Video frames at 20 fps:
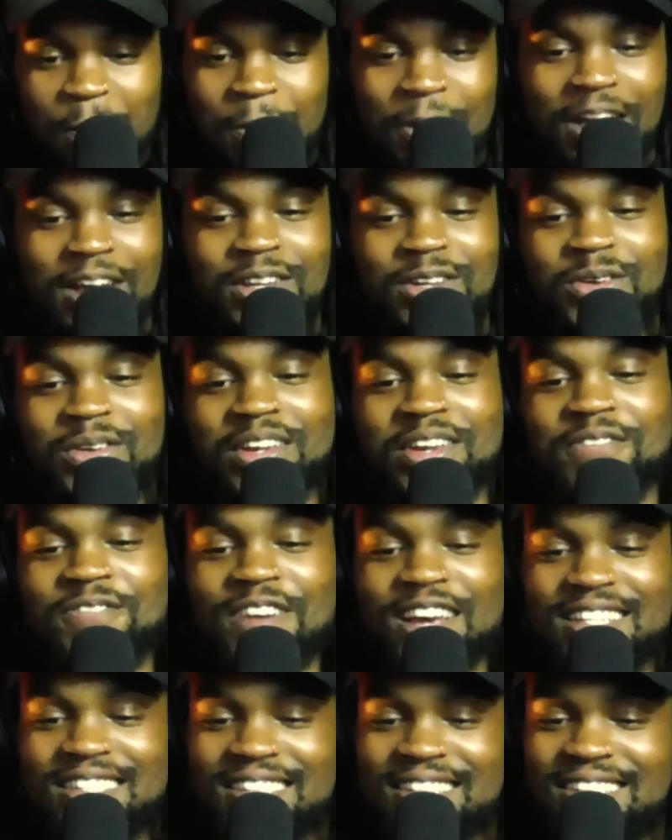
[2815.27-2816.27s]
Union
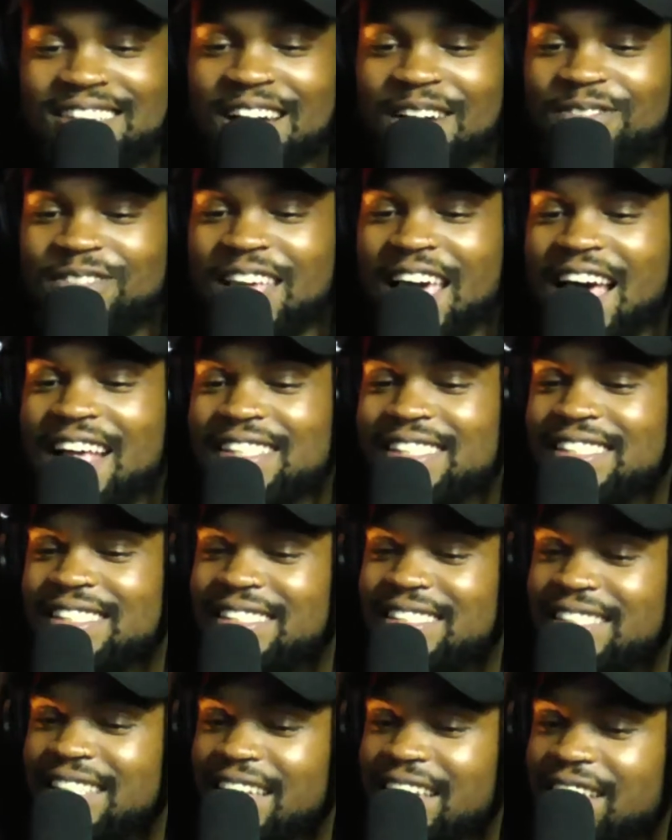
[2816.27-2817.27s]
faces a tough task in
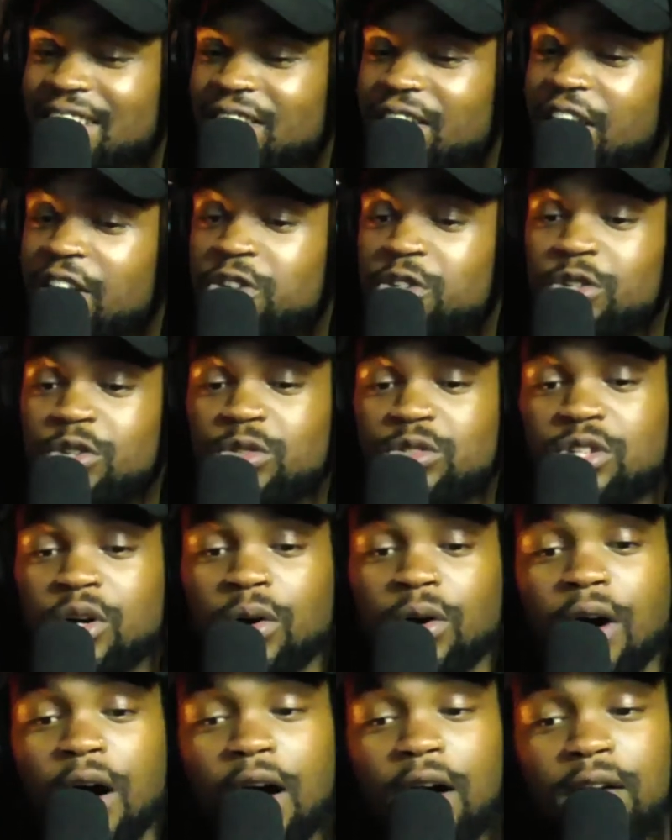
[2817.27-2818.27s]
seeking to introduce
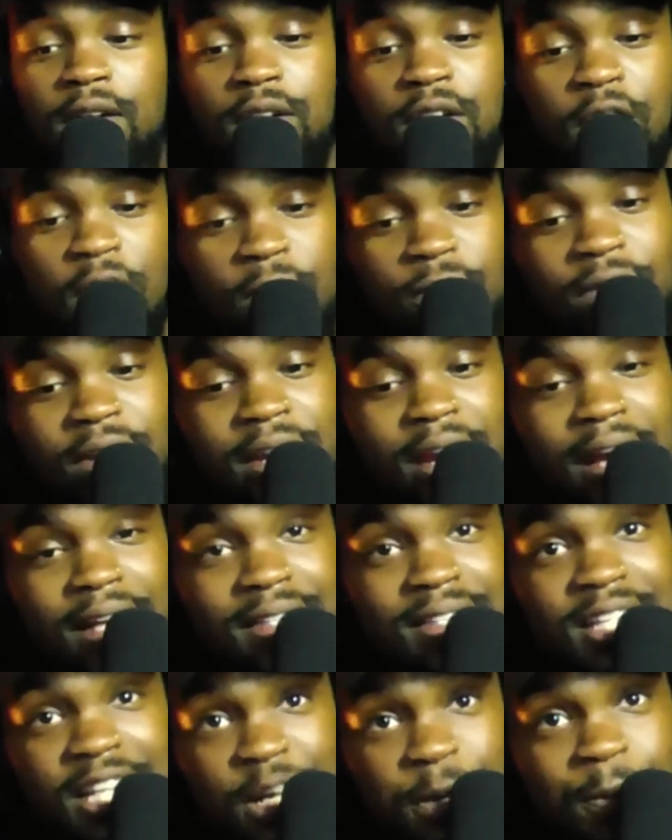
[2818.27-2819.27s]
so-called
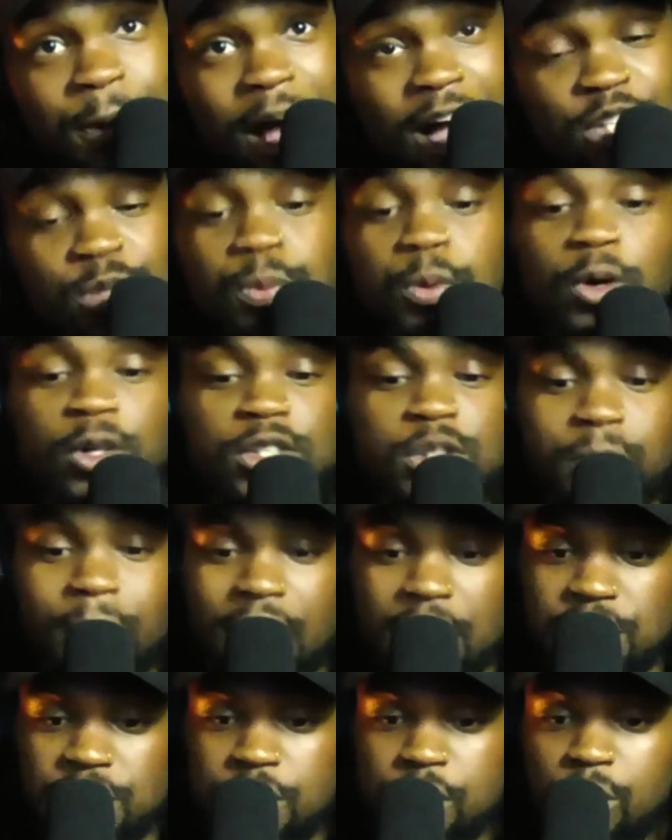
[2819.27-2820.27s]
COVID-19 passports by
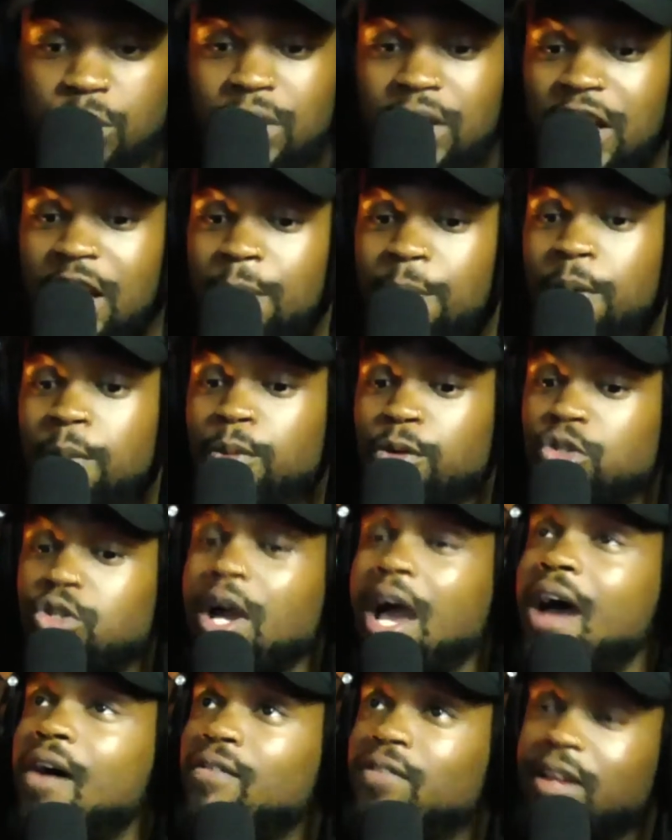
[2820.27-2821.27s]
June to get people
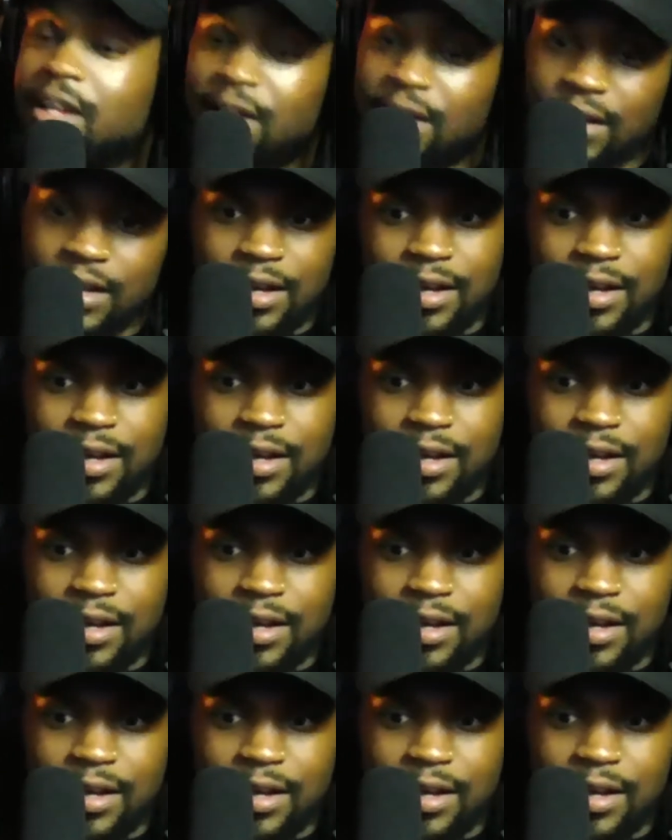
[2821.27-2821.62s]
traveling again,